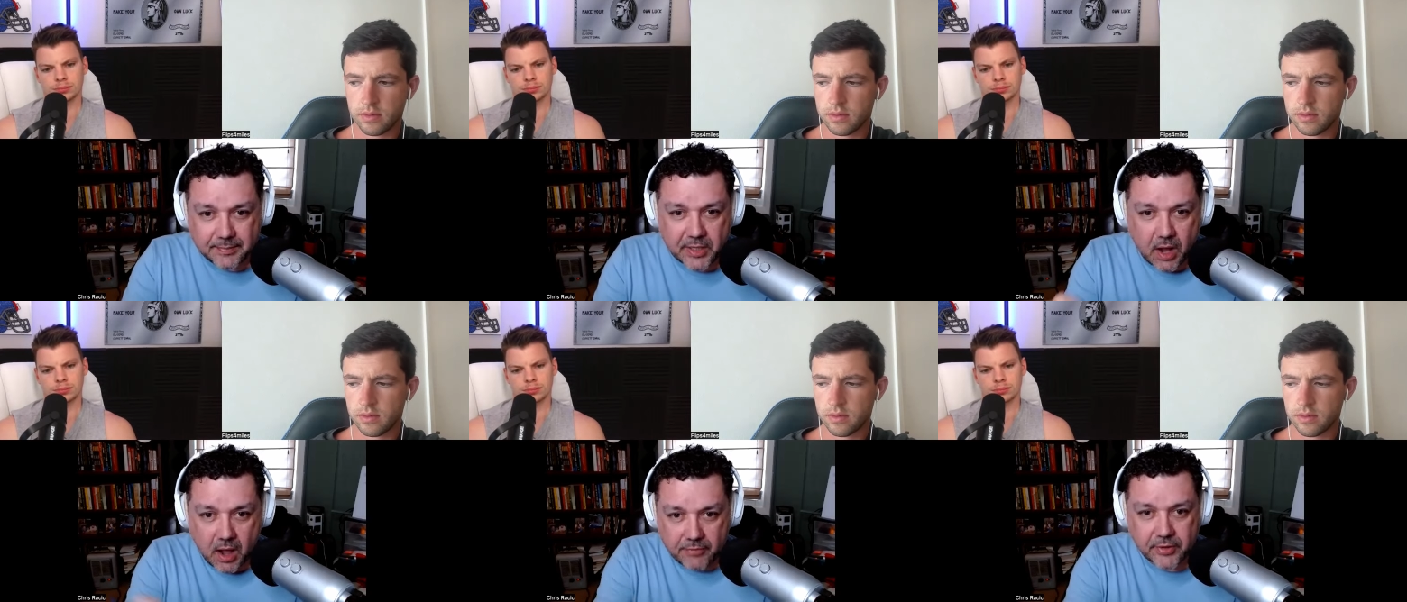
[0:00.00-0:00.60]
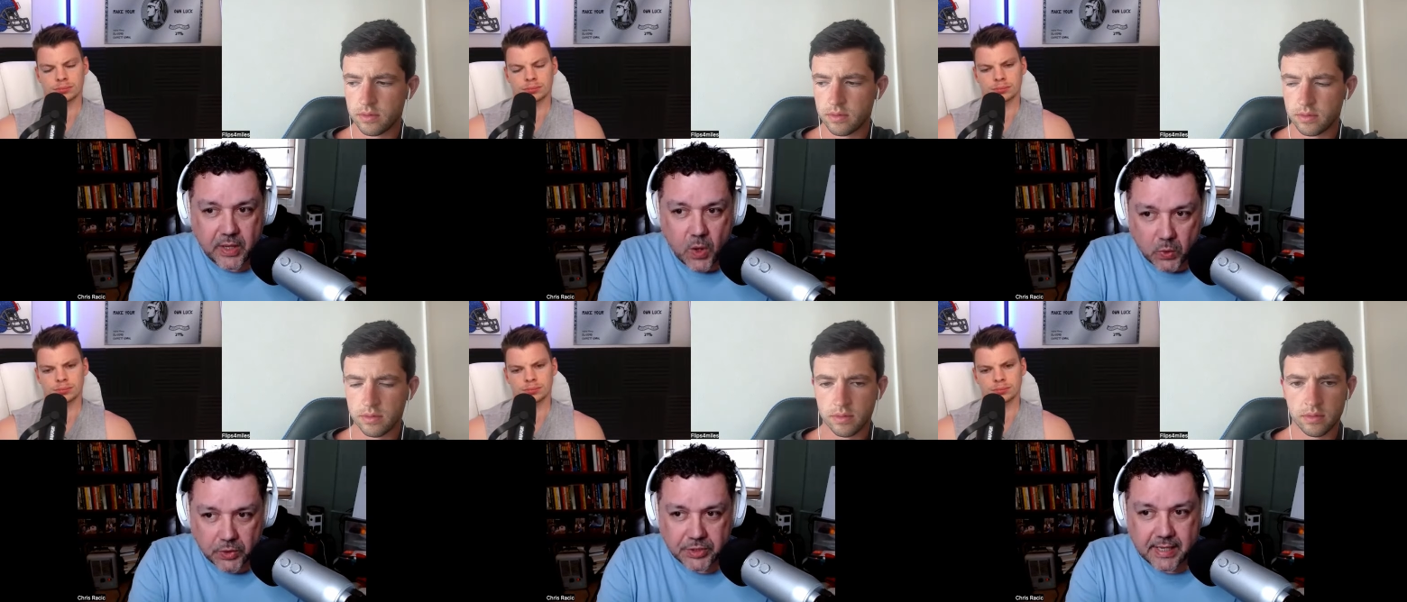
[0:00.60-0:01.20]
Speaker 1: something to offer the
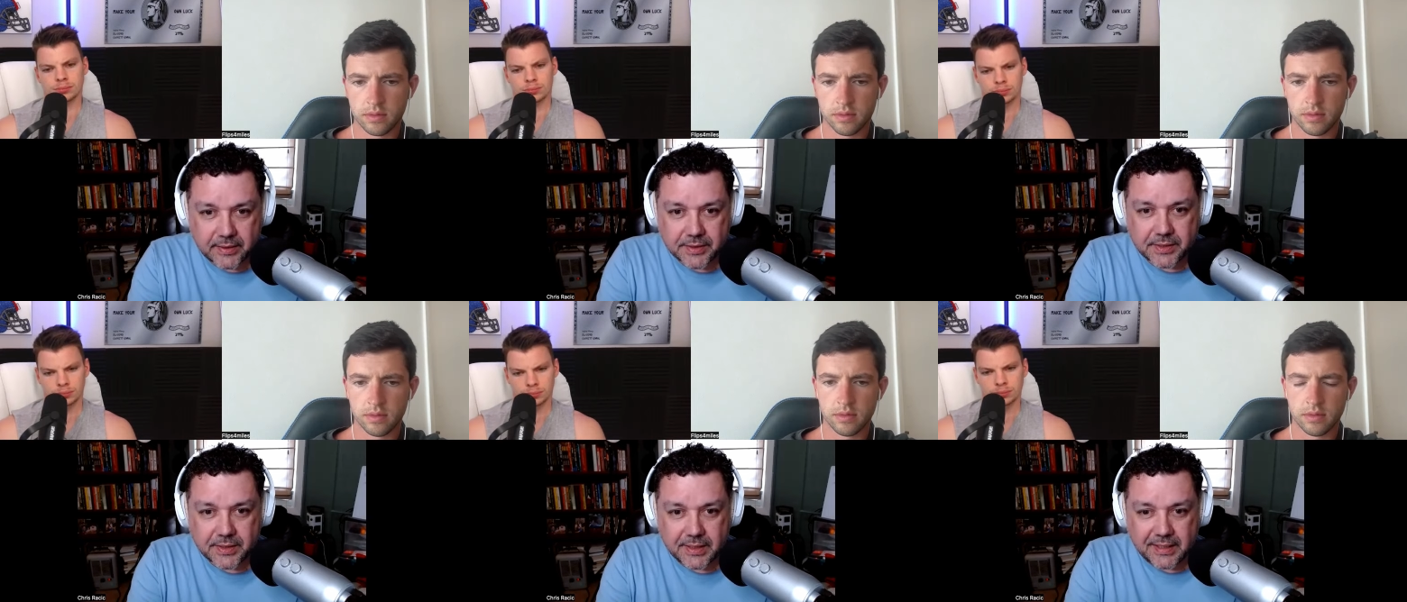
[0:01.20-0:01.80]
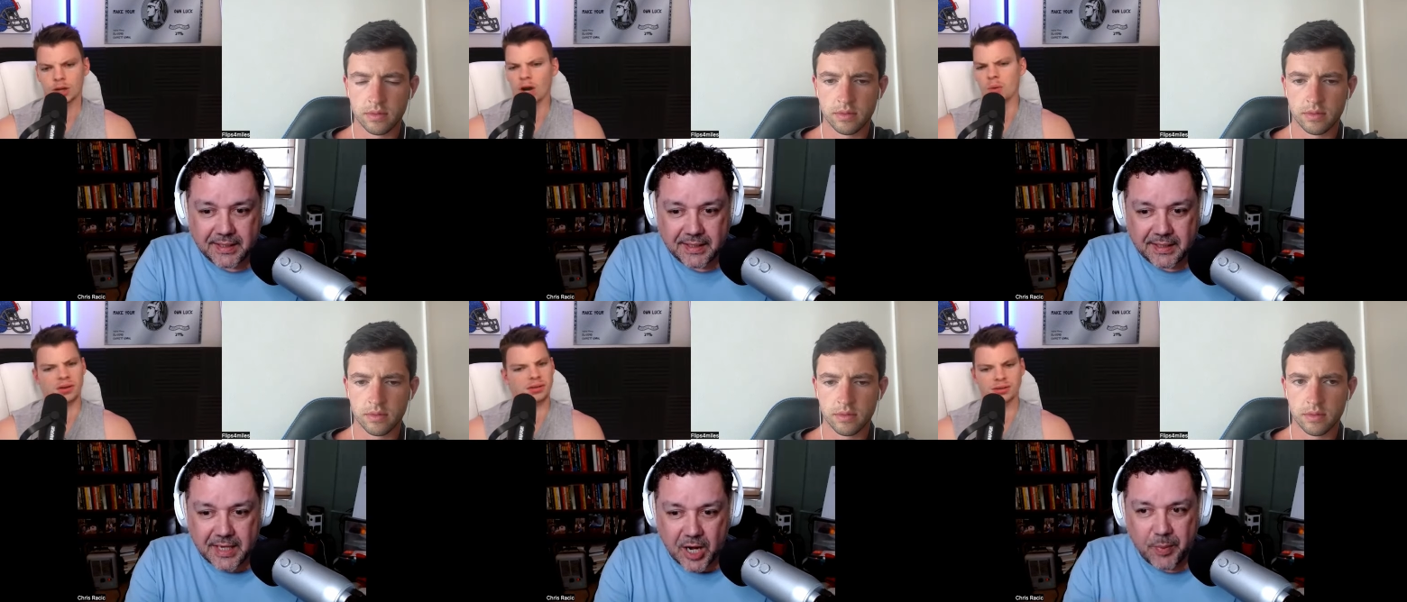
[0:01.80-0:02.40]
older sellers
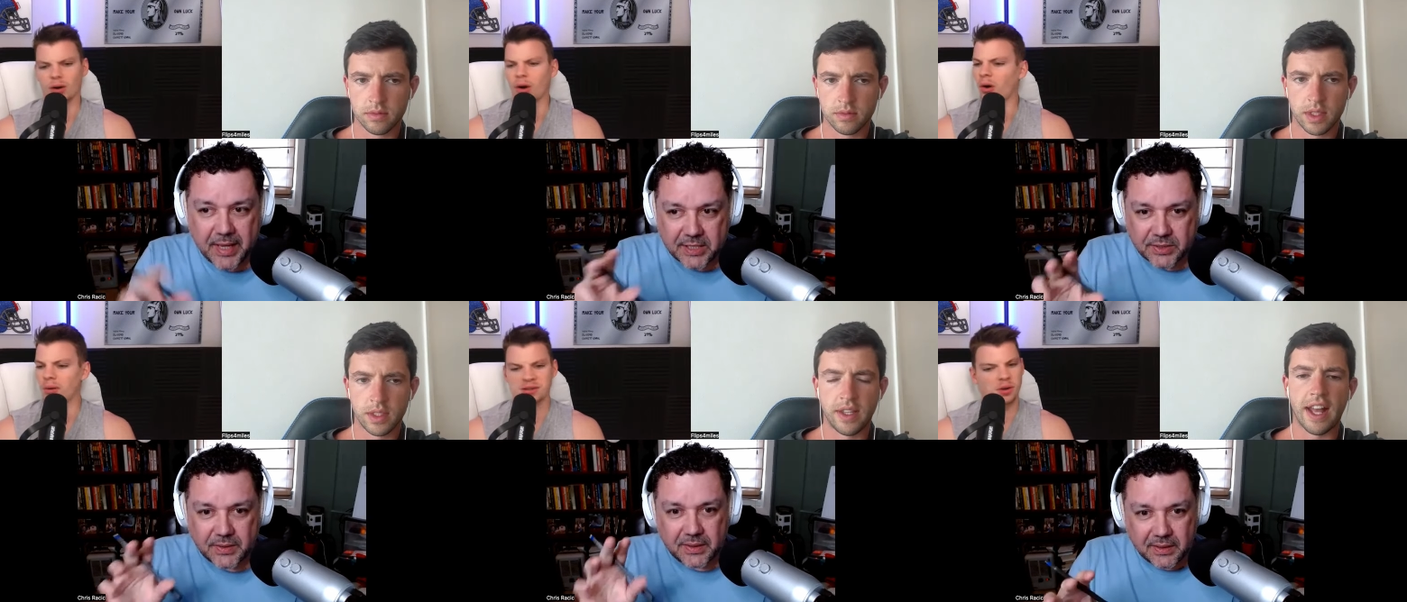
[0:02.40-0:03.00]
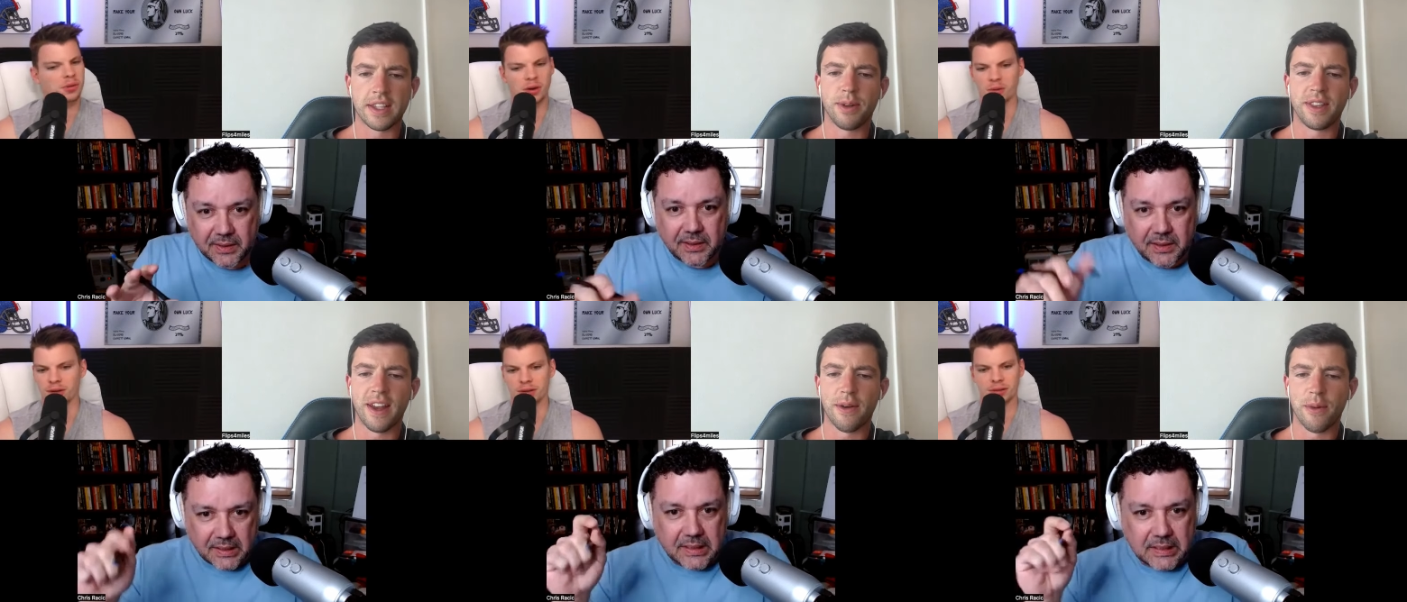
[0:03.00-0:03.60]
always you know, always that's always, what
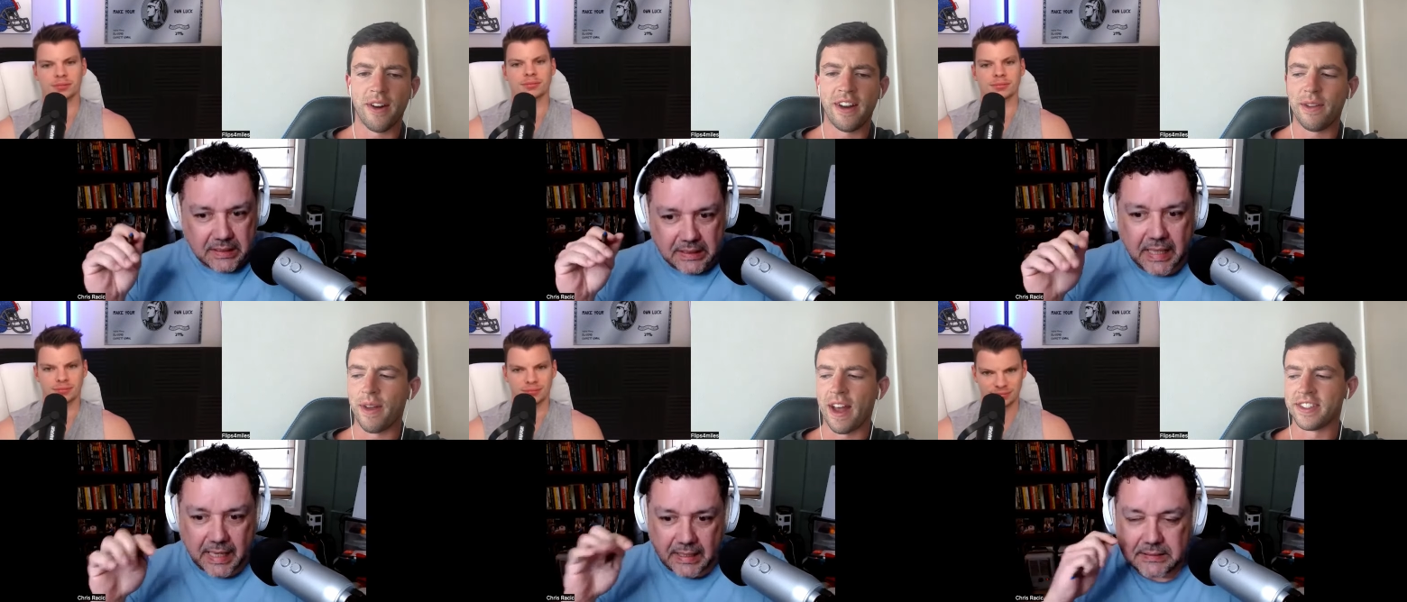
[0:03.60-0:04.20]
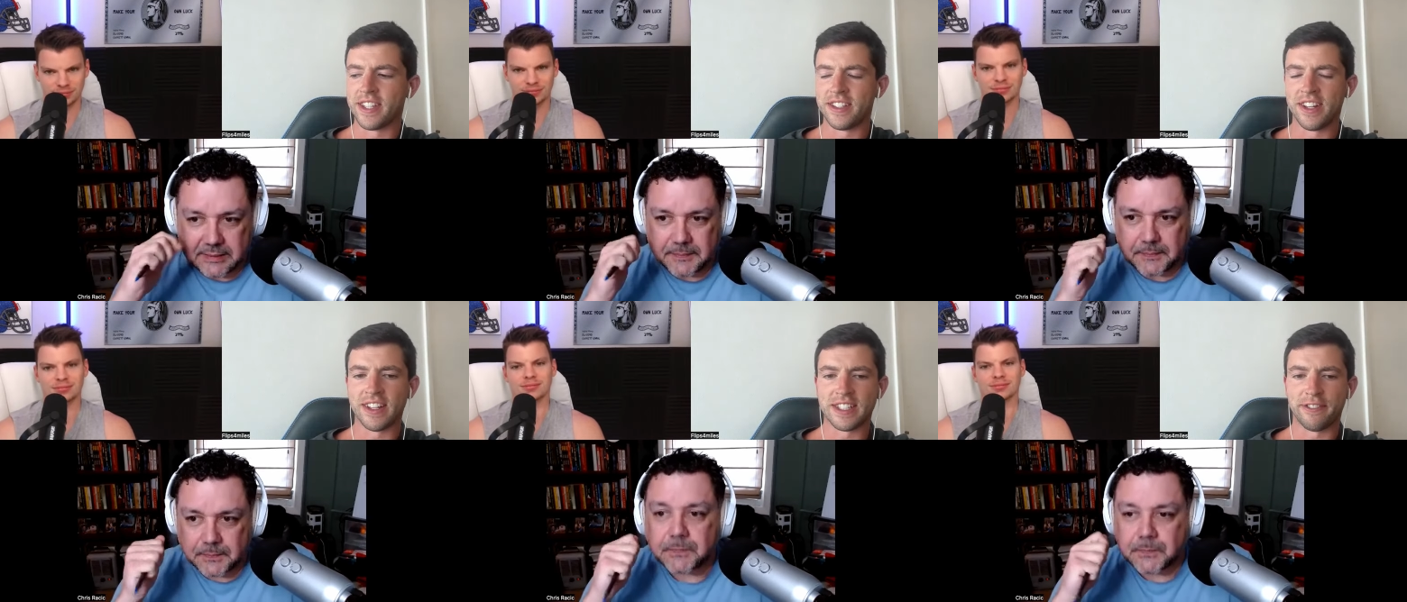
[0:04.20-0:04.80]
always.
Speaker 2: they're worried about yeah. to
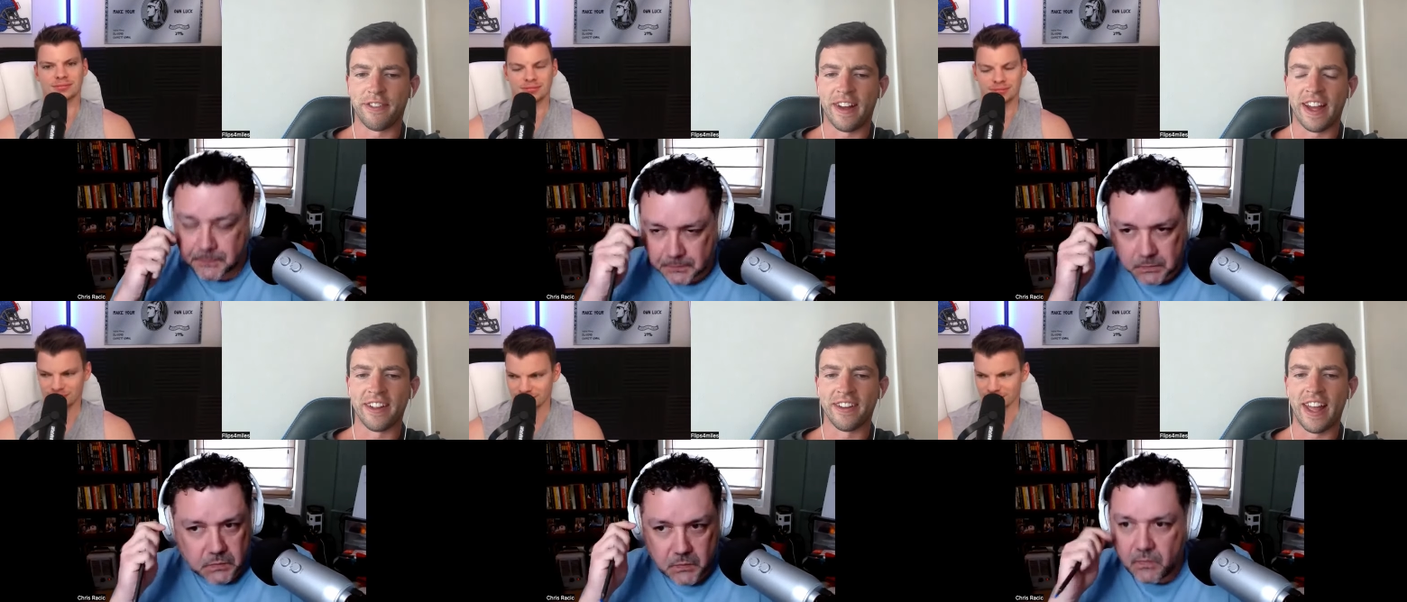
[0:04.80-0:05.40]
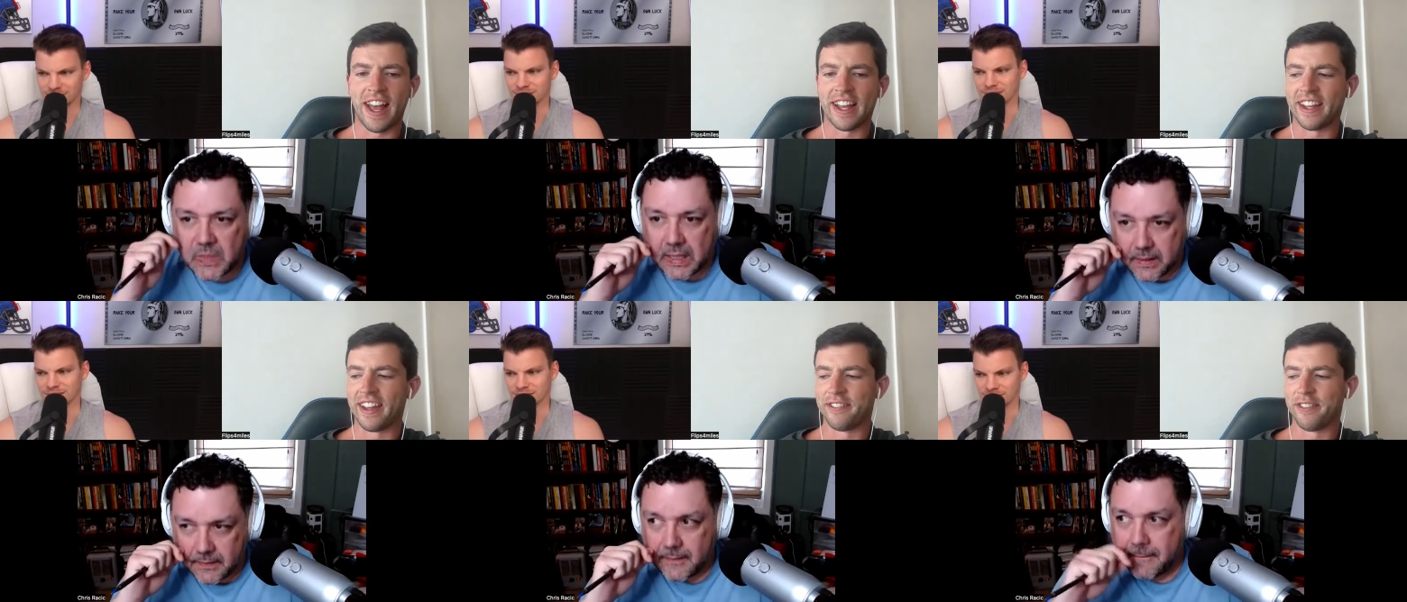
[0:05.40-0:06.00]
justify their
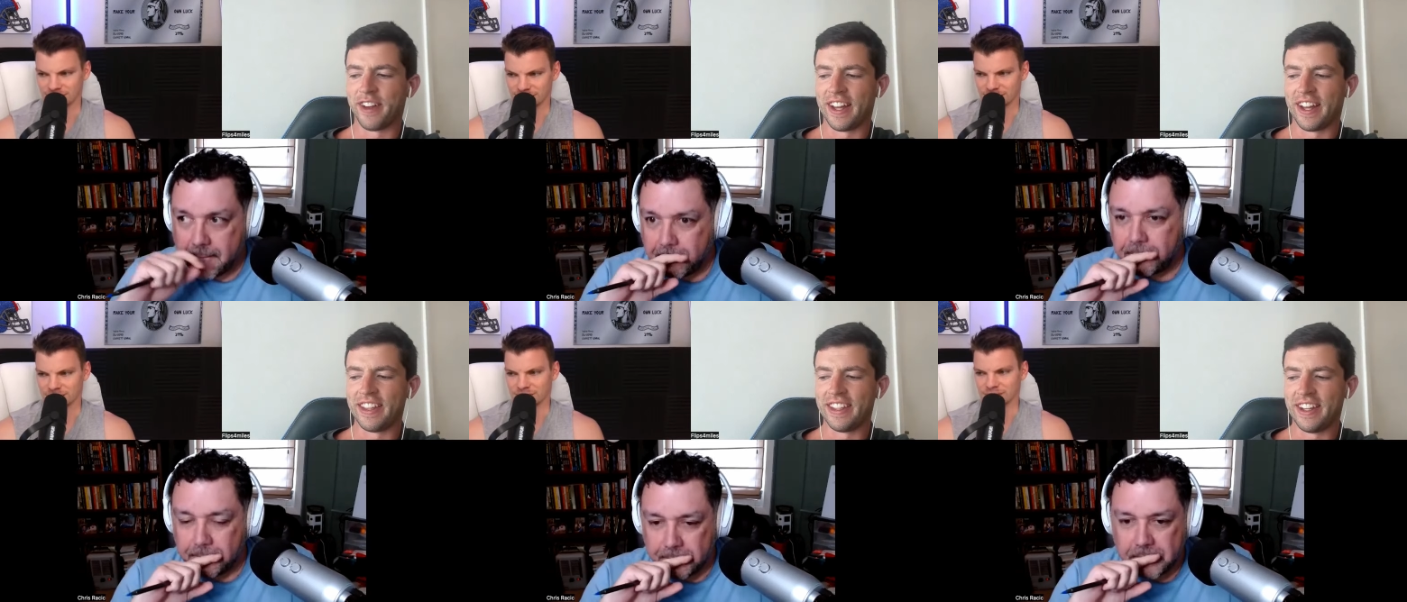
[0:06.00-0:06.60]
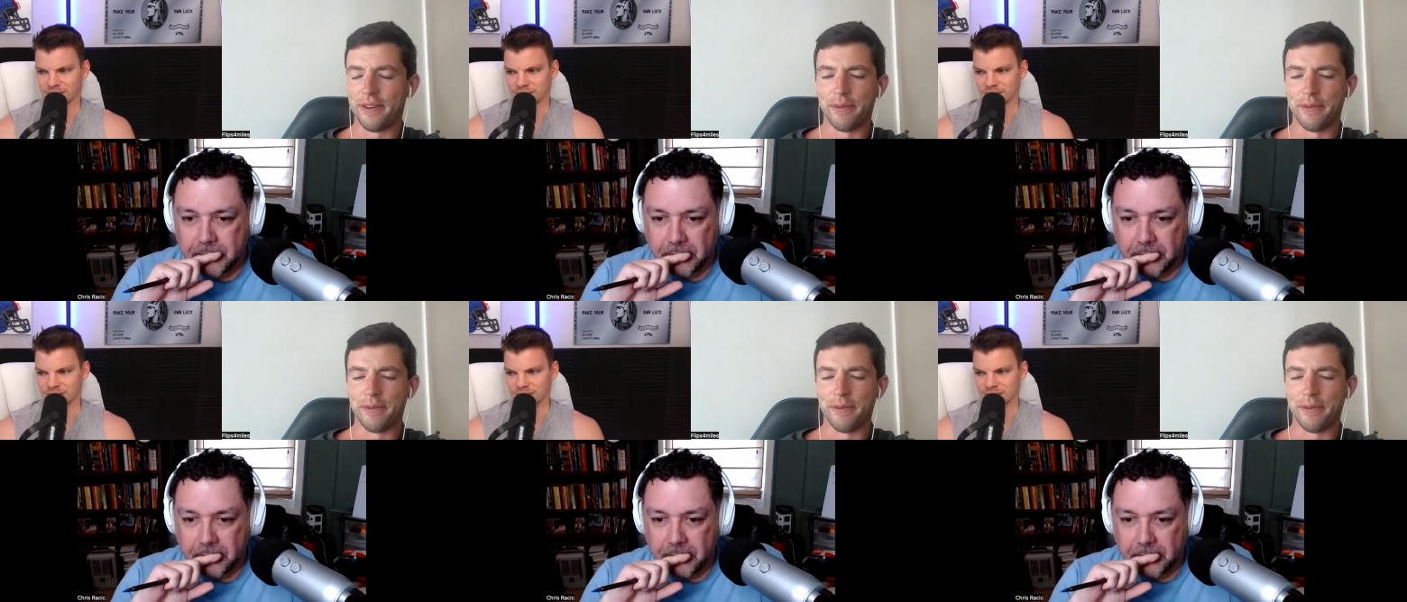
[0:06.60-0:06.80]
lack of uh you